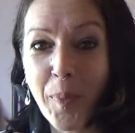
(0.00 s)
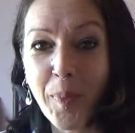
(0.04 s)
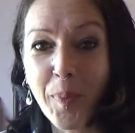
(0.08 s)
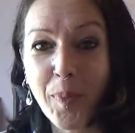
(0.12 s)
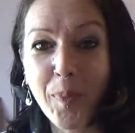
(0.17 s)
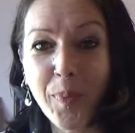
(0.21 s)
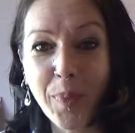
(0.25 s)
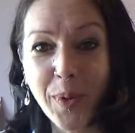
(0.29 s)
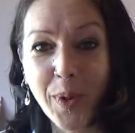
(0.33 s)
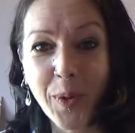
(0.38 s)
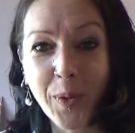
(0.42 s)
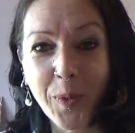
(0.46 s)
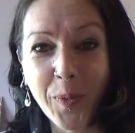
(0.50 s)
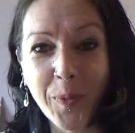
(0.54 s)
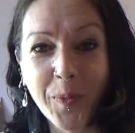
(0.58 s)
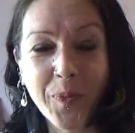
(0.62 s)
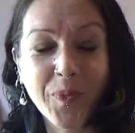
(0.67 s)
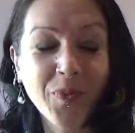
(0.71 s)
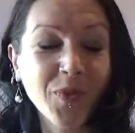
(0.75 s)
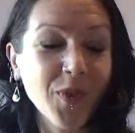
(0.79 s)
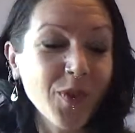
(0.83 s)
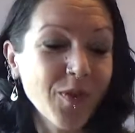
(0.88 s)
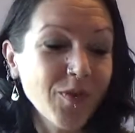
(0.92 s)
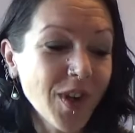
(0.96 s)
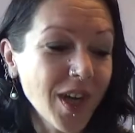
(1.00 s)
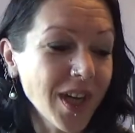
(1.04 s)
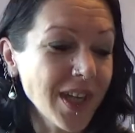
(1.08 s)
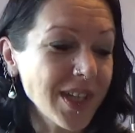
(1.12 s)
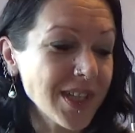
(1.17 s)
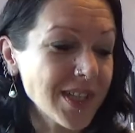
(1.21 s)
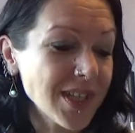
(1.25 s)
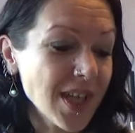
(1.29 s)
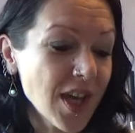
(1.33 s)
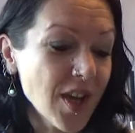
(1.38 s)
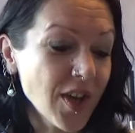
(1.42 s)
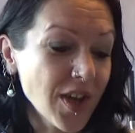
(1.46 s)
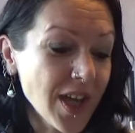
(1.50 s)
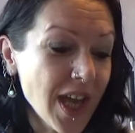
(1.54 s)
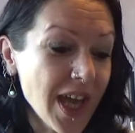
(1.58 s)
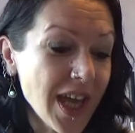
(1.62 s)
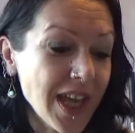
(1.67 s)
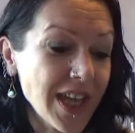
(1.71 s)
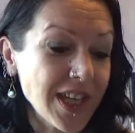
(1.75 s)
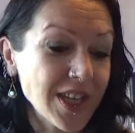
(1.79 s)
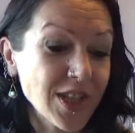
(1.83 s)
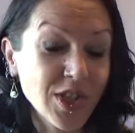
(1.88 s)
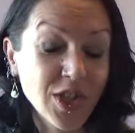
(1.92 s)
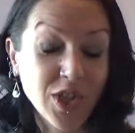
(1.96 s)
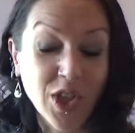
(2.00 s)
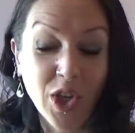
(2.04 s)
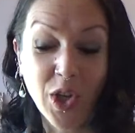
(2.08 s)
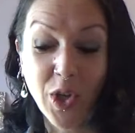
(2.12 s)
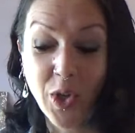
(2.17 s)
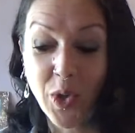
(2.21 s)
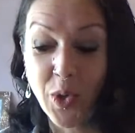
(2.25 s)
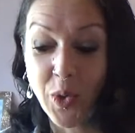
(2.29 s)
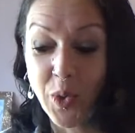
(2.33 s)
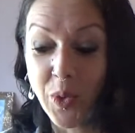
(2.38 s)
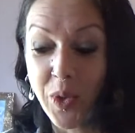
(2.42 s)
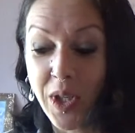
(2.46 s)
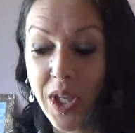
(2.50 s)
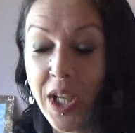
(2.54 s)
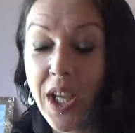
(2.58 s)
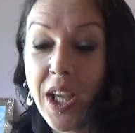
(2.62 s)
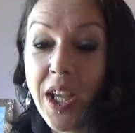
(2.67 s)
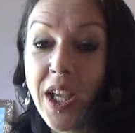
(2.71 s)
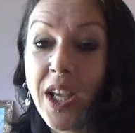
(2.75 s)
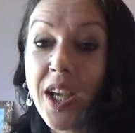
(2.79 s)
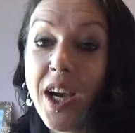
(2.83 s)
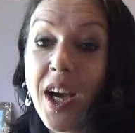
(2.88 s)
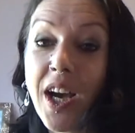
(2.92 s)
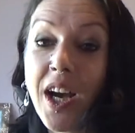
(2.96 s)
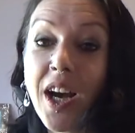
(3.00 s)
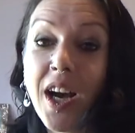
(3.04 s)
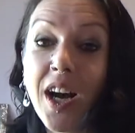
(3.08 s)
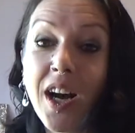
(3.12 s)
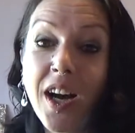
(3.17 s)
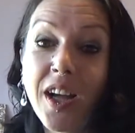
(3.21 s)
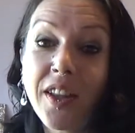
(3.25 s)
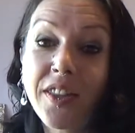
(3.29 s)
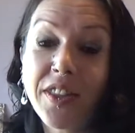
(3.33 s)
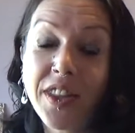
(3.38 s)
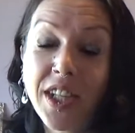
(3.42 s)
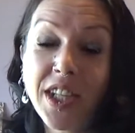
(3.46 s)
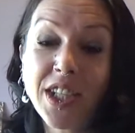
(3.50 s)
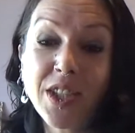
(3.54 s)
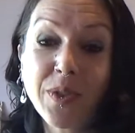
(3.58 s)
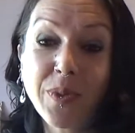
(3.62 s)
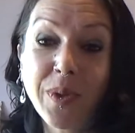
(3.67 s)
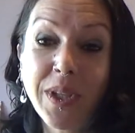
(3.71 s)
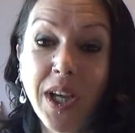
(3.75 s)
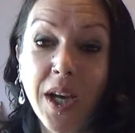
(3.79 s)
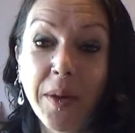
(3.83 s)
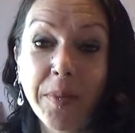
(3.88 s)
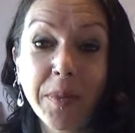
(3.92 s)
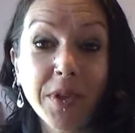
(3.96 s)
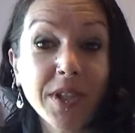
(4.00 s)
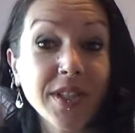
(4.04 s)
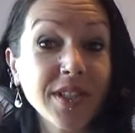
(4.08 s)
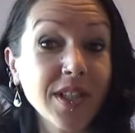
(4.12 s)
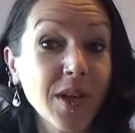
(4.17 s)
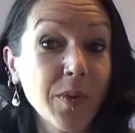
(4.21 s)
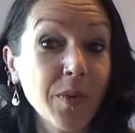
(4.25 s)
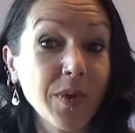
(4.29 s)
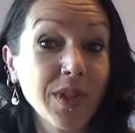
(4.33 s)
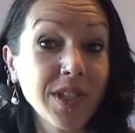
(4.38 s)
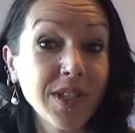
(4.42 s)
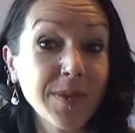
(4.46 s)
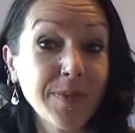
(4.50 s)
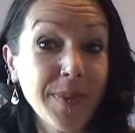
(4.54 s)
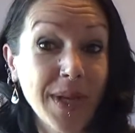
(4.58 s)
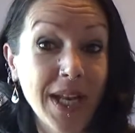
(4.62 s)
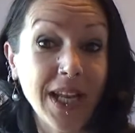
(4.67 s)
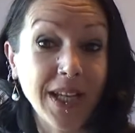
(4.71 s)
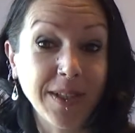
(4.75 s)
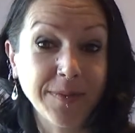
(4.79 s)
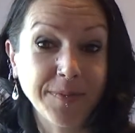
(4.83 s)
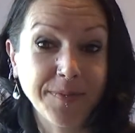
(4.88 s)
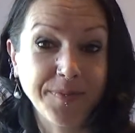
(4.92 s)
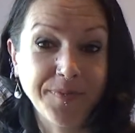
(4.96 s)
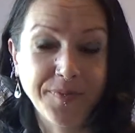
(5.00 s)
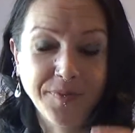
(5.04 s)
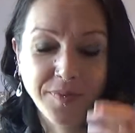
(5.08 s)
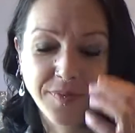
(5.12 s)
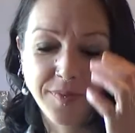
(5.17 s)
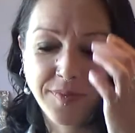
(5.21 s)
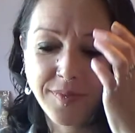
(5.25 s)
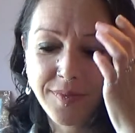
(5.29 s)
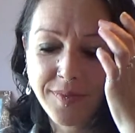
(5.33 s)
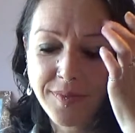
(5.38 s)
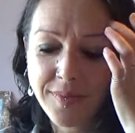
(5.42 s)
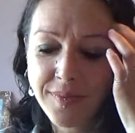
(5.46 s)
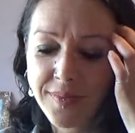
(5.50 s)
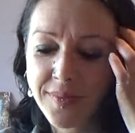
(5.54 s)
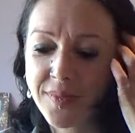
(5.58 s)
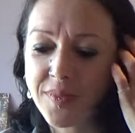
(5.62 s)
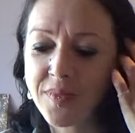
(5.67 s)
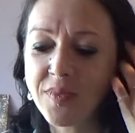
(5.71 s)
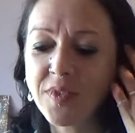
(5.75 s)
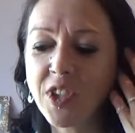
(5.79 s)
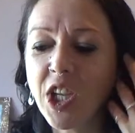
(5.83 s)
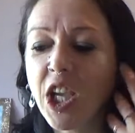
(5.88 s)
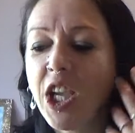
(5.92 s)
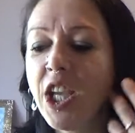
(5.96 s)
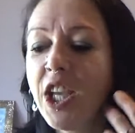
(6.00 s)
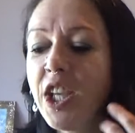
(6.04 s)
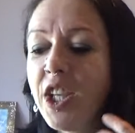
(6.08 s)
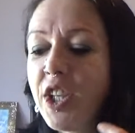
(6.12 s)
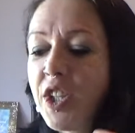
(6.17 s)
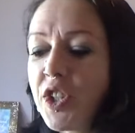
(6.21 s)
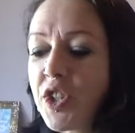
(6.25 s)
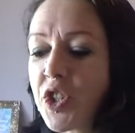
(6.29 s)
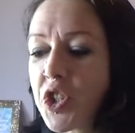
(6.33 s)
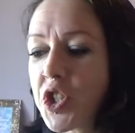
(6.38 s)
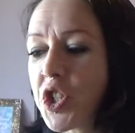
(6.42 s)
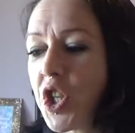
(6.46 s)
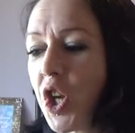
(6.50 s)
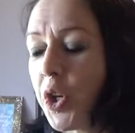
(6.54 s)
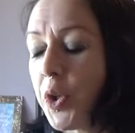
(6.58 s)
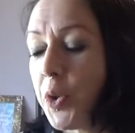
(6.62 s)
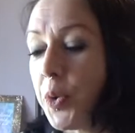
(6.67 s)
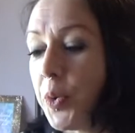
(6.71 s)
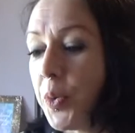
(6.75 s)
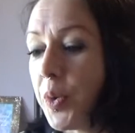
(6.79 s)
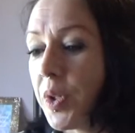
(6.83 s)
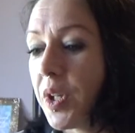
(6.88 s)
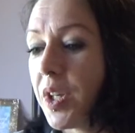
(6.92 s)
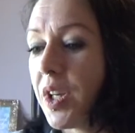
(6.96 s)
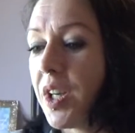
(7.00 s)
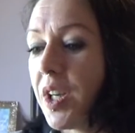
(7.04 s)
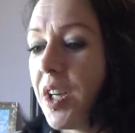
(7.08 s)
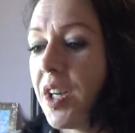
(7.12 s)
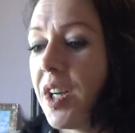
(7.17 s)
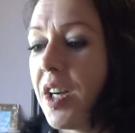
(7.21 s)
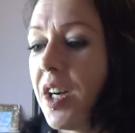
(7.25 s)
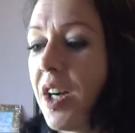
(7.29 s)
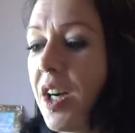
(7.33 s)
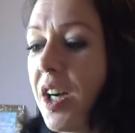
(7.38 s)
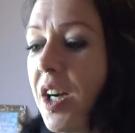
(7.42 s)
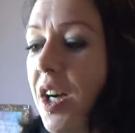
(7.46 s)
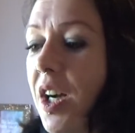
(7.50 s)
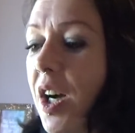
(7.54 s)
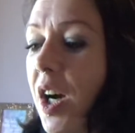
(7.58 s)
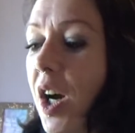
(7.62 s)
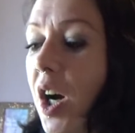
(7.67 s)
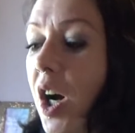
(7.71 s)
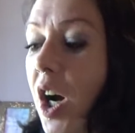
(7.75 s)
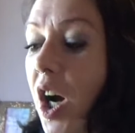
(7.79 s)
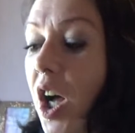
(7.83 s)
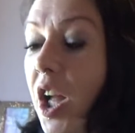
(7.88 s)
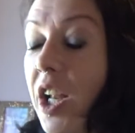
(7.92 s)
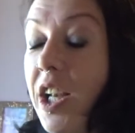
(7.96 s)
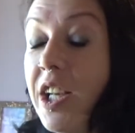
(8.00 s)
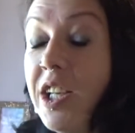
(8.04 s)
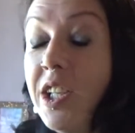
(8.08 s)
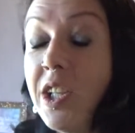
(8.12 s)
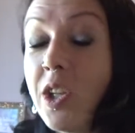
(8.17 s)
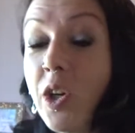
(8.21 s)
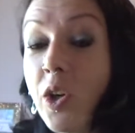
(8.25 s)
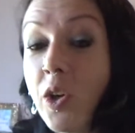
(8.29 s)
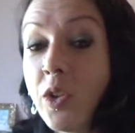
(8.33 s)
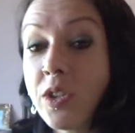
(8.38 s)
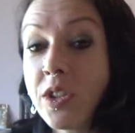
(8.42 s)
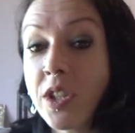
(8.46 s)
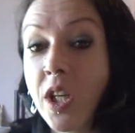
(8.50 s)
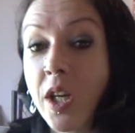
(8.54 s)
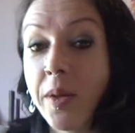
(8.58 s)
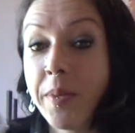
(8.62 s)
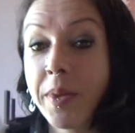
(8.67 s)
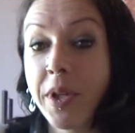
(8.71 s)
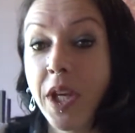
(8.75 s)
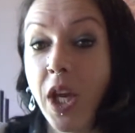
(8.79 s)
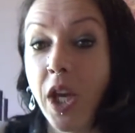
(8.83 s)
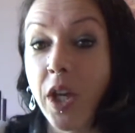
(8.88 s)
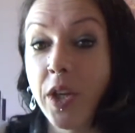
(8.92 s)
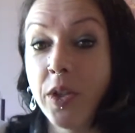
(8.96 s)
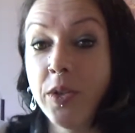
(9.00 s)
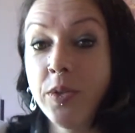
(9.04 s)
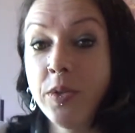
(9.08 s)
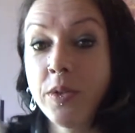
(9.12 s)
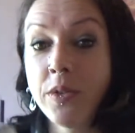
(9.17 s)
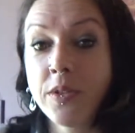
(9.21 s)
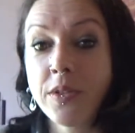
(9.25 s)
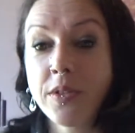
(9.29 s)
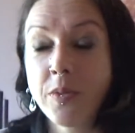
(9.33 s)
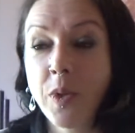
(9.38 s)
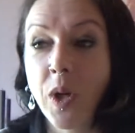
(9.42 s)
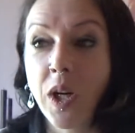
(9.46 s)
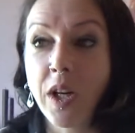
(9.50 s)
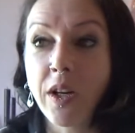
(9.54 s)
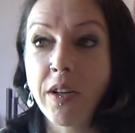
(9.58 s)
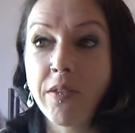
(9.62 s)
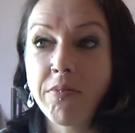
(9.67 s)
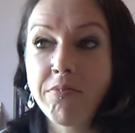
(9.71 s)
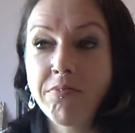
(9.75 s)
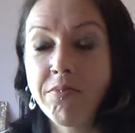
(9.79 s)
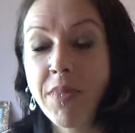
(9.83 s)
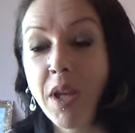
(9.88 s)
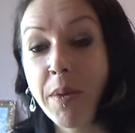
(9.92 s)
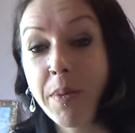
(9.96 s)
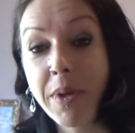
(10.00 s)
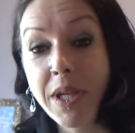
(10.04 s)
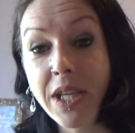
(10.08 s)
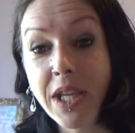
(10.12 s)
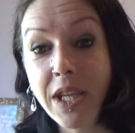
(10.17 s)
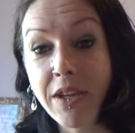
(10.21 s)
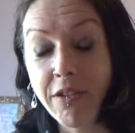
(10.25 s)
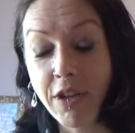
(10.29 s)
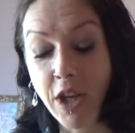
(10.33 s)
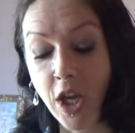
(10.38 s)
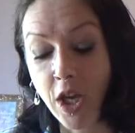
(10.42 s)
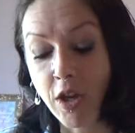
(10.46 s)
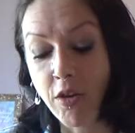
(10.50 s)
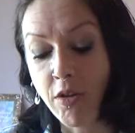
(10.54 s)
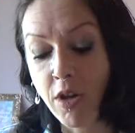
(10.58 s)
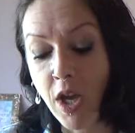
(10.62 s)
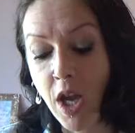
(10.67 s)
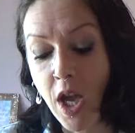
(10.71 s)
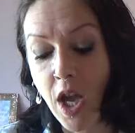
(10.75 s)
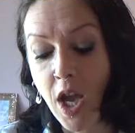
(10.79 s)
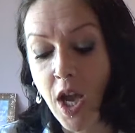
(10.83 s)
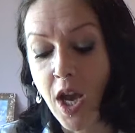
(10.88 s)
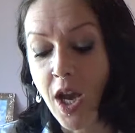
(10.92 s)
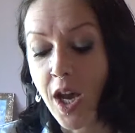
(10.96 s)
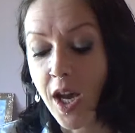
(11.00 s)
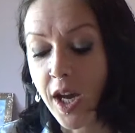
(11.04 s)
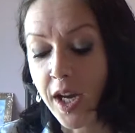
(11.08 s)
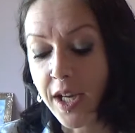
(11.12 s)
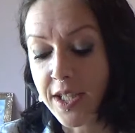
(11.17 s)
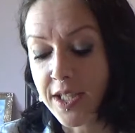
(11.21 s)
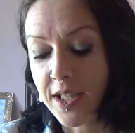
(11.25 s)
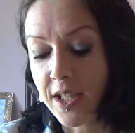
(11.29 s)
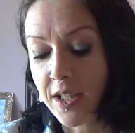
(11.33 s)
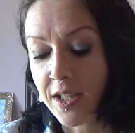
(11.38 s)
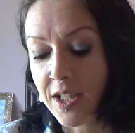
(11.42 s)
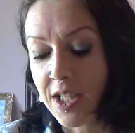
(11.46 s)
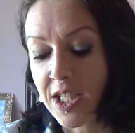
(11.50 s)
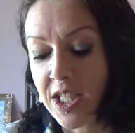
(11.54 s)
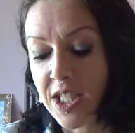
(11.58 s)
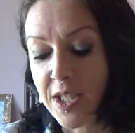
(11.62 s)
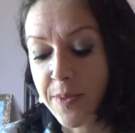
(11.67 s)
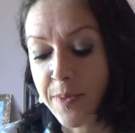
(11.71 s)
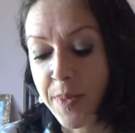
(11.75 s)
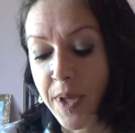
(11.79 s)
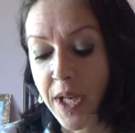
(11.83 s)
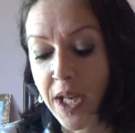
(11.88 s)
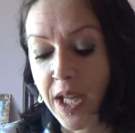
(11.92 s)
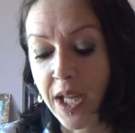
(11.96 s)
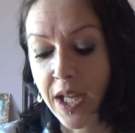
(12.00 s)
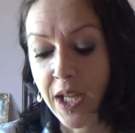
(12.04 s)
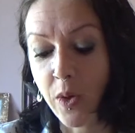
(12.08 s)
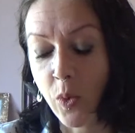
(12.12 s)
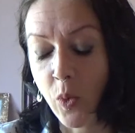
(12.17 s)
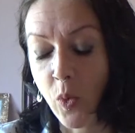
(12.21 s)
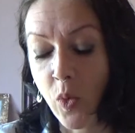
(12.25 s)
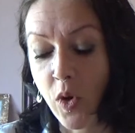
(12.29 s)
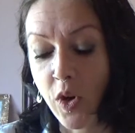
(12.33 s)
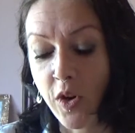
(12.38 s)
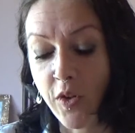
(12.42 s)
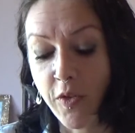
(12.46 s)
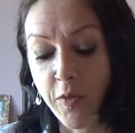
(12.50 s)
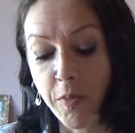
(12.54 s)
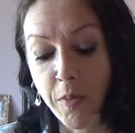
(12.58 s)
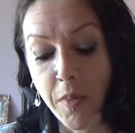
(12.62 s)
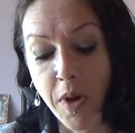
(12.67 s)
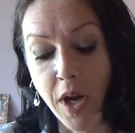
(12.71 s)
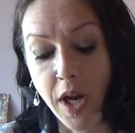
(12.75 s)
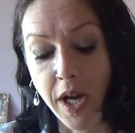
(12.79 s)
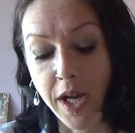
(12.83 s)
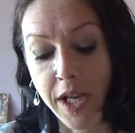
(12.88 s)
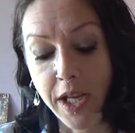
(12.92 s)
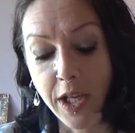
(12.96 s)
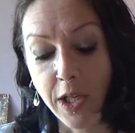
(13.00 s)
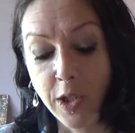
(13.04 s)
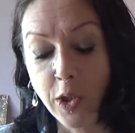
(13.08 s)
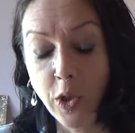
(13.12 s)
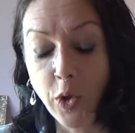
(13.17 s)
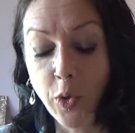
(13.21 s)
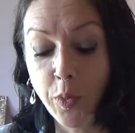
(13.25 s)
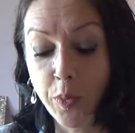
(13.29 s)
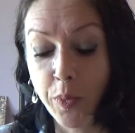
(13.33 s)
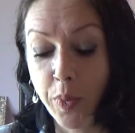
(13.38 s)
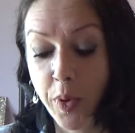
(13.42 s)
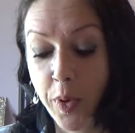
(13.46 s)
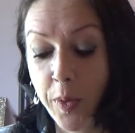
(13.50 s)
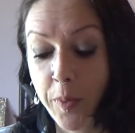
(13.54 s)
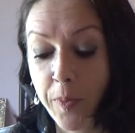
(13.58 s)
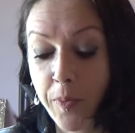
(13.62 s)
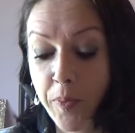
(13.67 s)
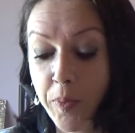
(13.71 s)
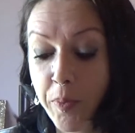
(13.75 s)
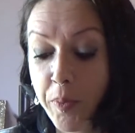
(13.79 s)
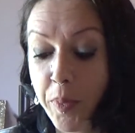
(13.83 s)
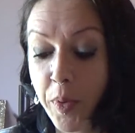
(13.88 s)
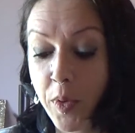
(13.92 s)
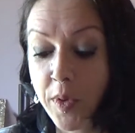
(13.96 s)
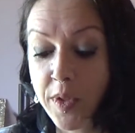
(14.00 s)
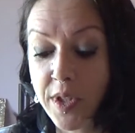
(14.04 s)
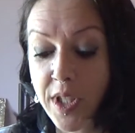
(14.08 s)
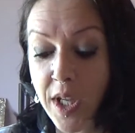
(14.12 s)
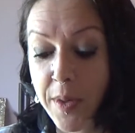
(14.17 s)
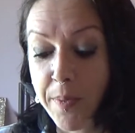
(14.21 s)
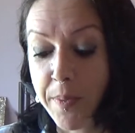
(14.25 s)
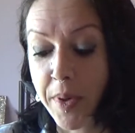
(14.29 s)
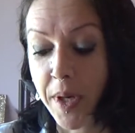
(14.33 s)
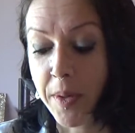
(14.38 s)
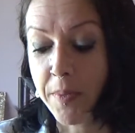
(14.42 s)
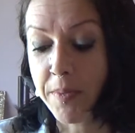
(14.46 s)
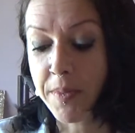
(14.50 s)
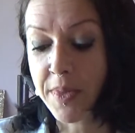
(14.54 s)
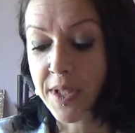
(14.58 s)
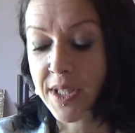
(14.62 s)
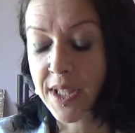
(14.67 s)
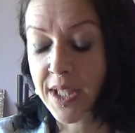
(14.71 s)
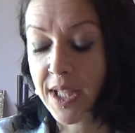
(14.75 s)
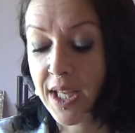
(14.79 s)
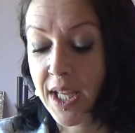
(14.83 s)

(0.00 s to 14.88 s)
Brilliant. Right, okay, so this week I'm going to start with spinning. So, a long time ago, well, maybe a year ago, I started spinning one of my loop Bullseye Bumps.